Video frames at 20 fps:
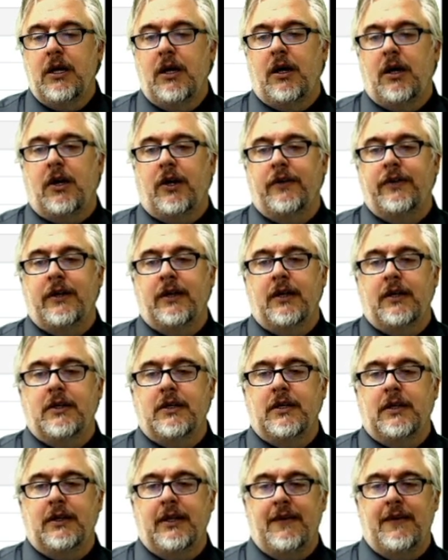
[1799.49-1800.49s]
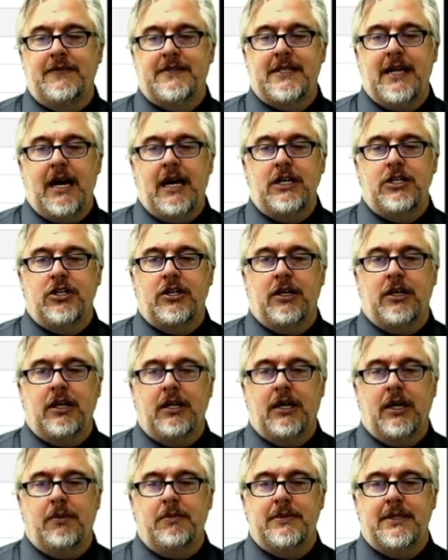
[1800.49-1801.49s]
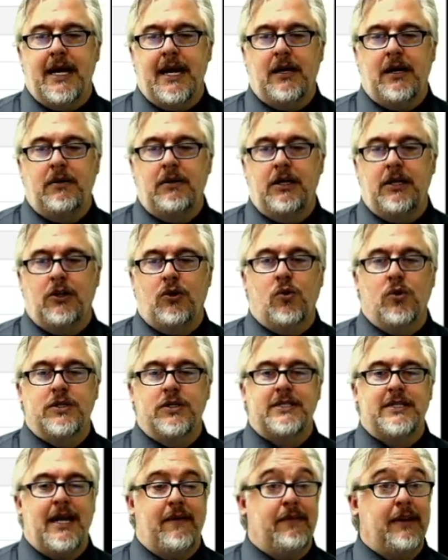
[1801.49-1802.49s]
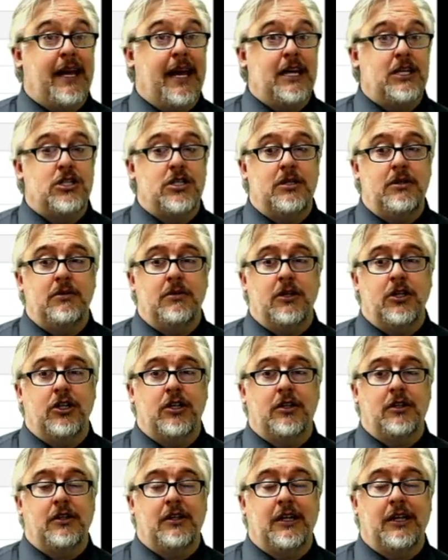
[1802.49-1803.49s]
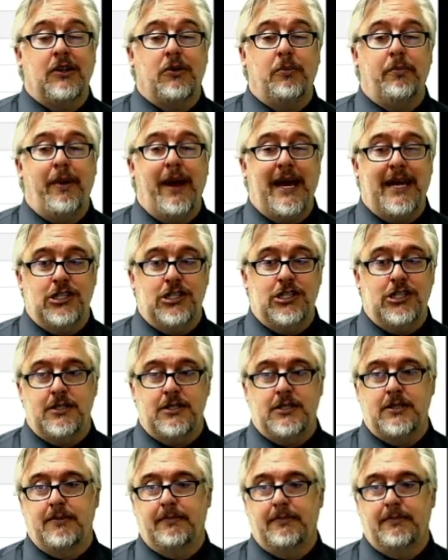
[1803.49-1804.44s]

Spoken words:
On the left side, you're going to come down in course navigation and you can click on pages.